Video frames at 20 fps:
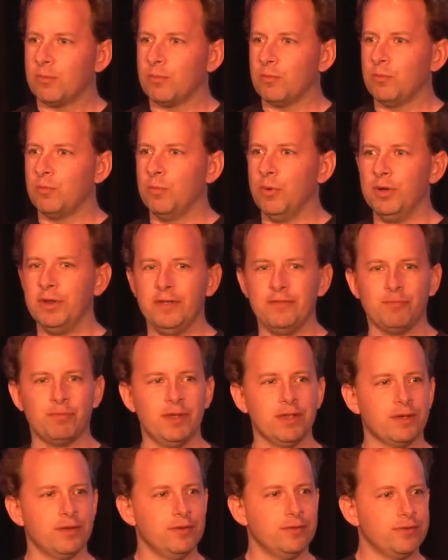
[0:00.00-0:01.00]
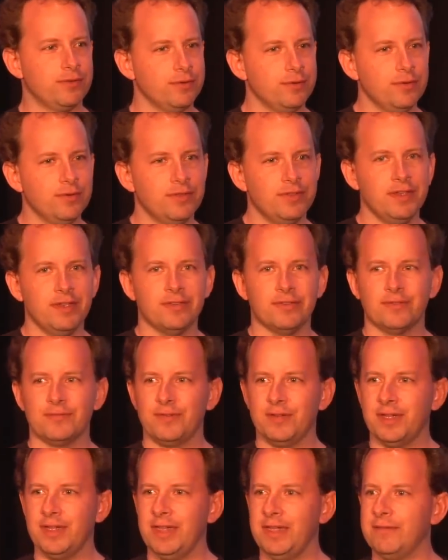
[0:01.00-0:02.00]
what if we could do this
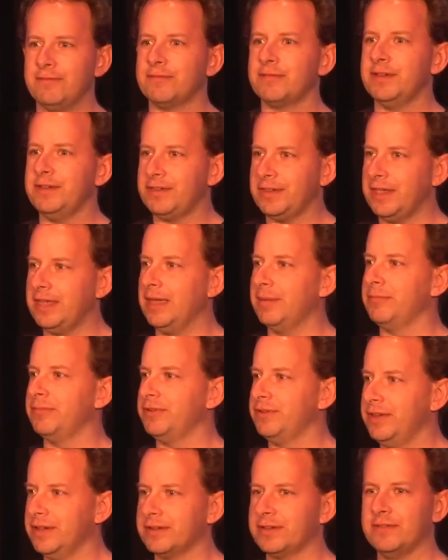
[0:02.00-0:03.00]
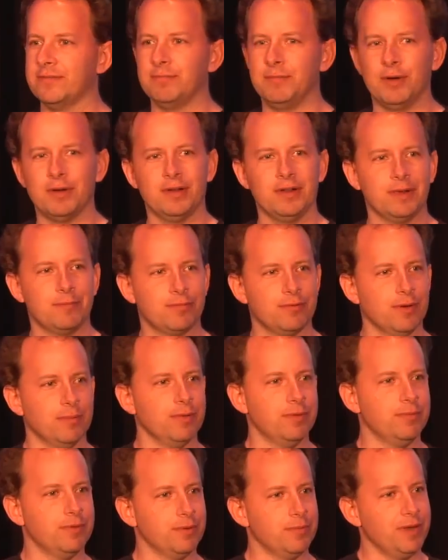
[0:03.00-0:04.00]
for every damn predictive modelling
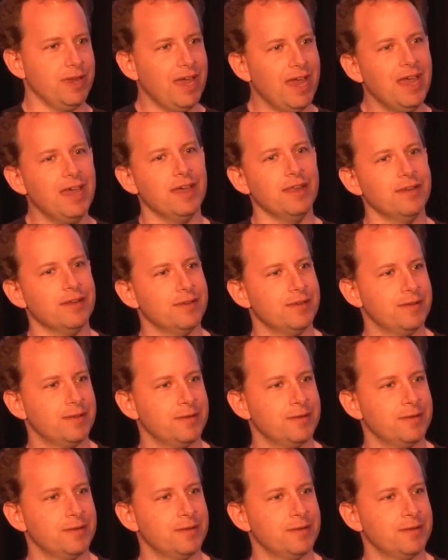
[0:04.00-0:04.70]
problem that we had?